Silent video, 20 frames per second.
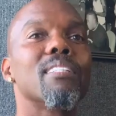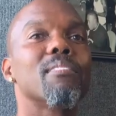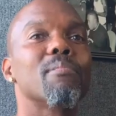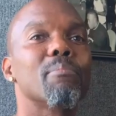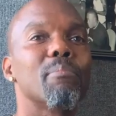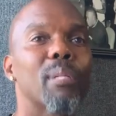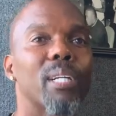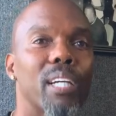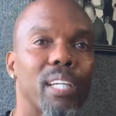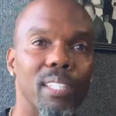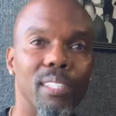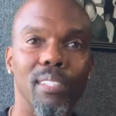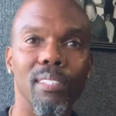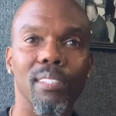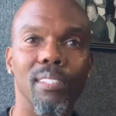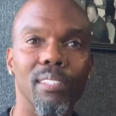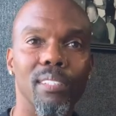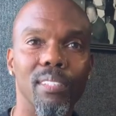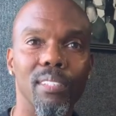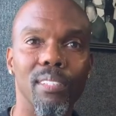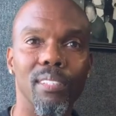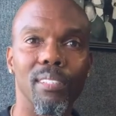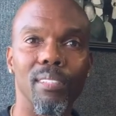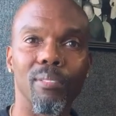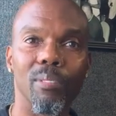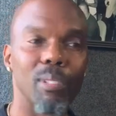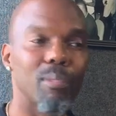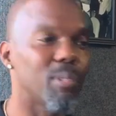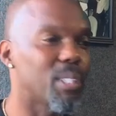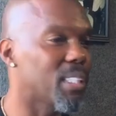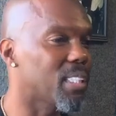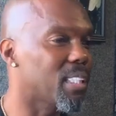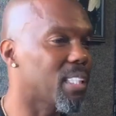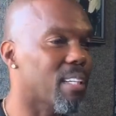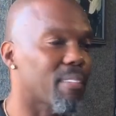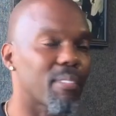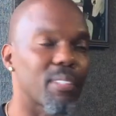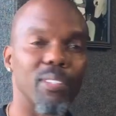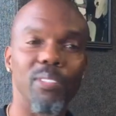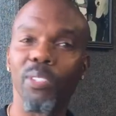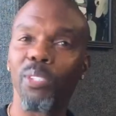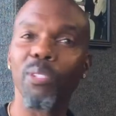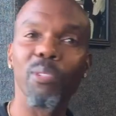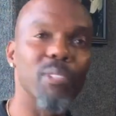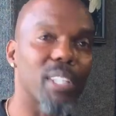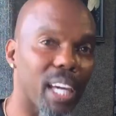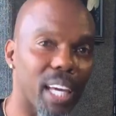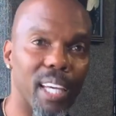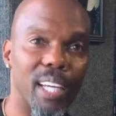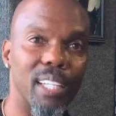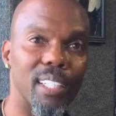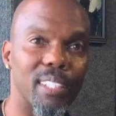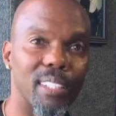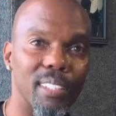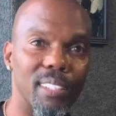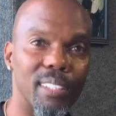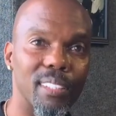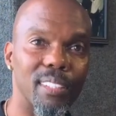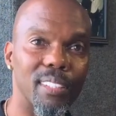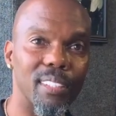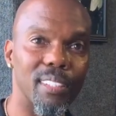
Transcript: But we would have never knew that. Yeah.